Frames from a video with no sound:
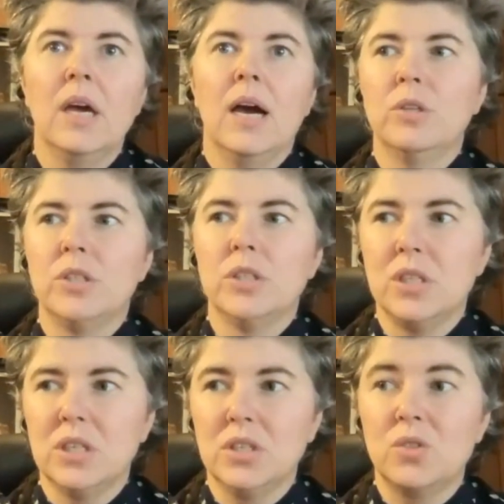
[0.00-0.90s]
which is
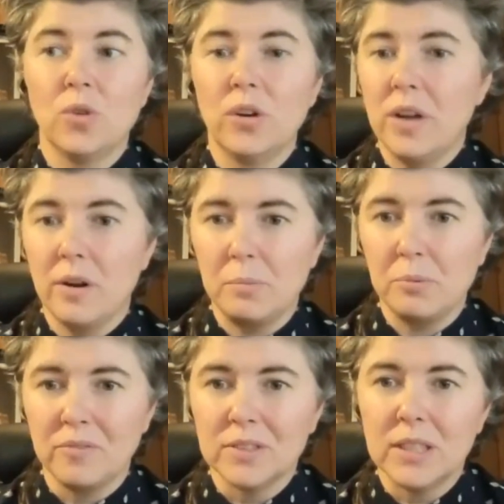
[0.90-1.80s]
an extraordinary
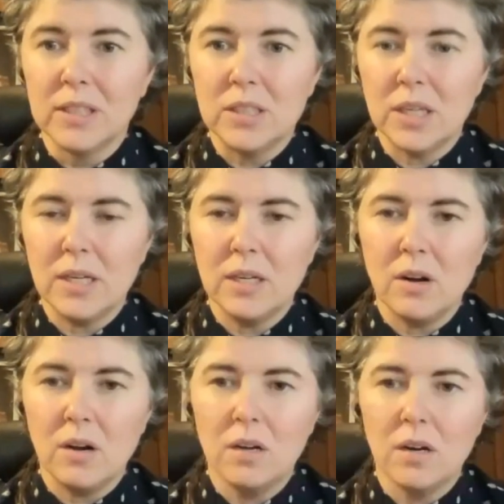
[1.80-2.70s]
privilege and an
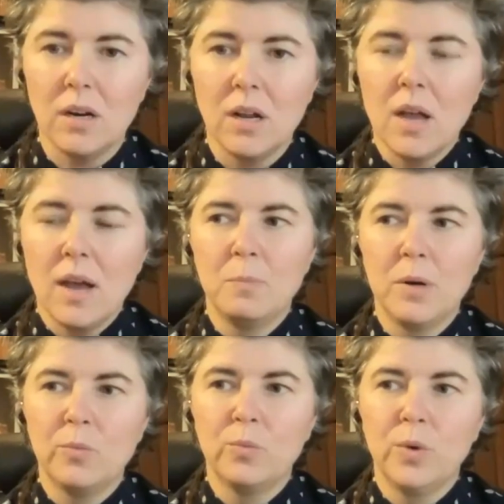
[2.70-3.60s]
honor.
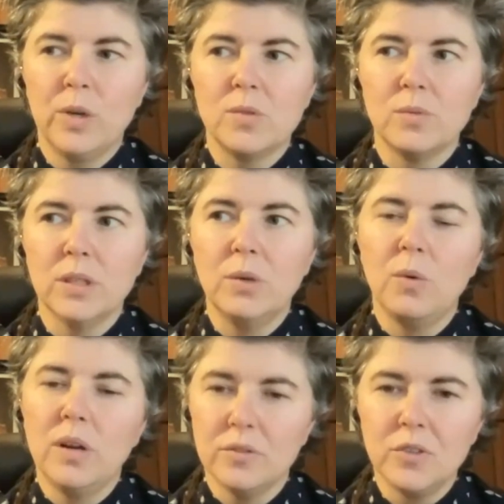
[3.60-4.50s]
But what's really
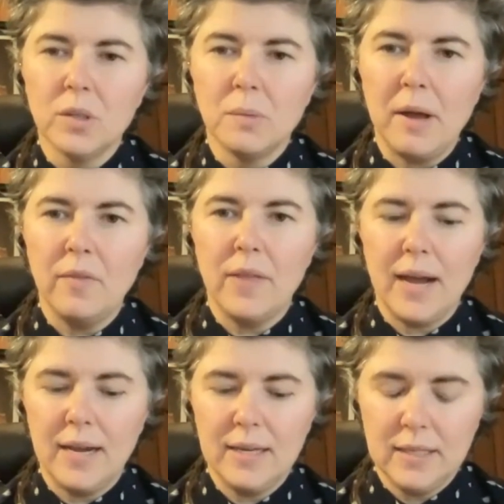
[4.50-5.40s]
wonderful about
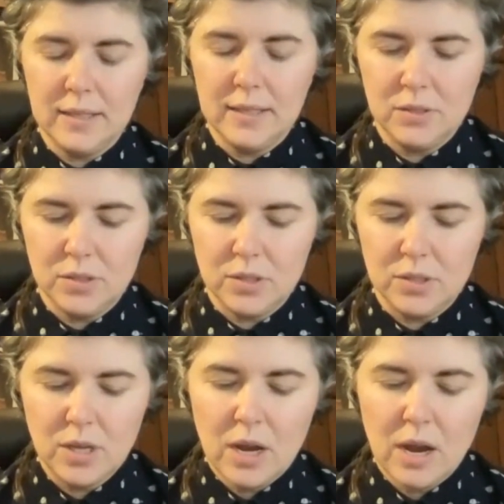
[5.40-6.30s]
that
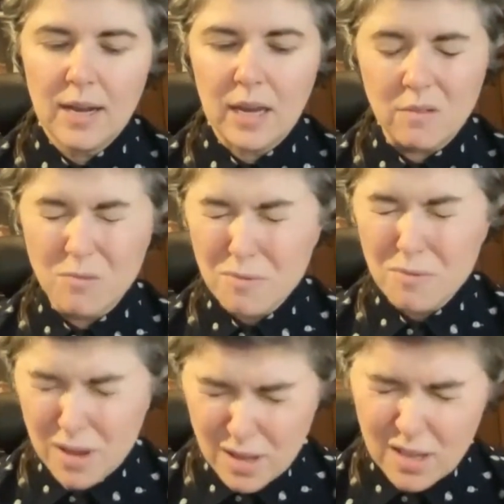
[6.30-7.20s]
is I can
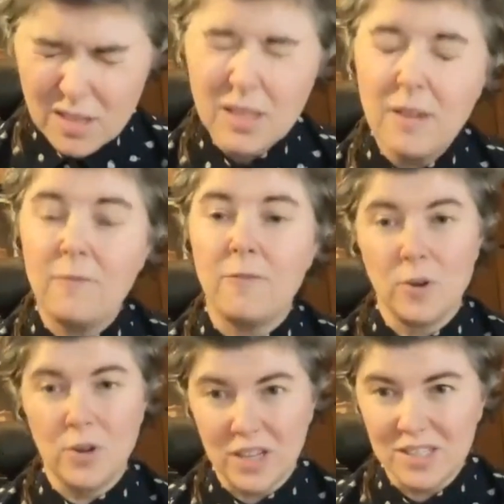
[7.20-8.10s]
really
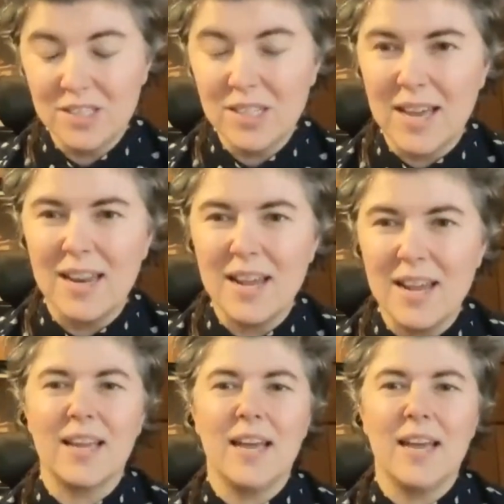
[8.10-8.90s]
focus and I